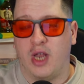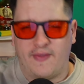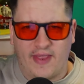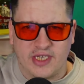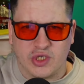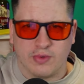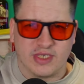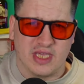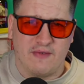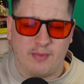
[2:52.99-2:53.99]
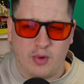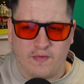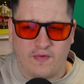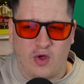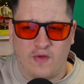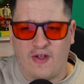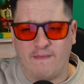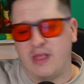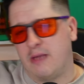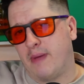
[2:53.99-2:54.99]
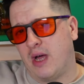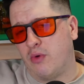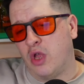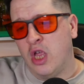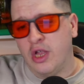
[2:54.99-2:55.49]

and then he sold to Liverpool for 45 million pound.